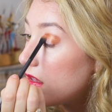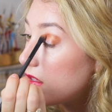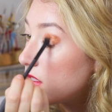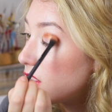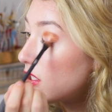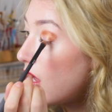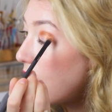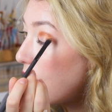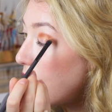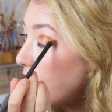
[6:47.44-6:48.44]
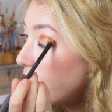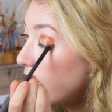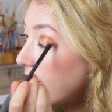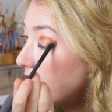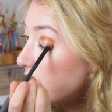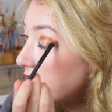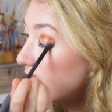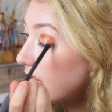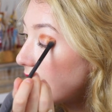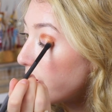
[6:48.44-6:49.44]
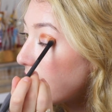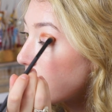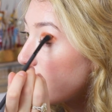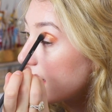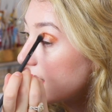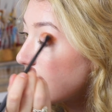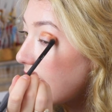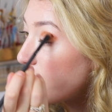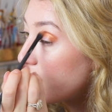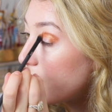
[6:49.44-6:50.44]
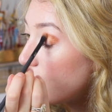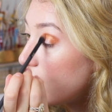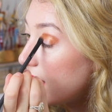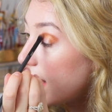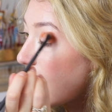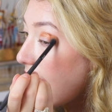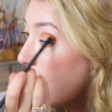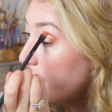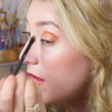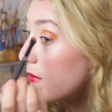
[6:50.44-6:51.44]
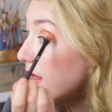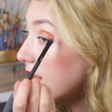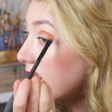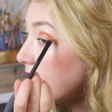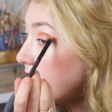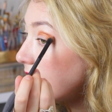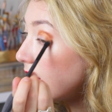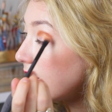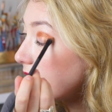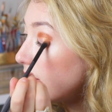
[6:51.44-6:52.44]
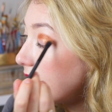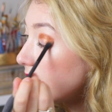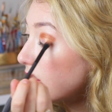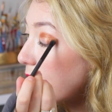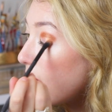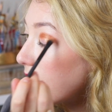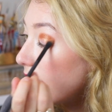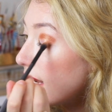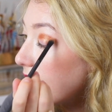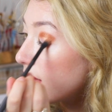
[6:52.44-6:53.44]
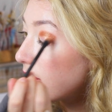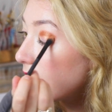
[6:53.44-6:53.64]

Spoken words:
so rich and pigmented. I'm really happy with this quality.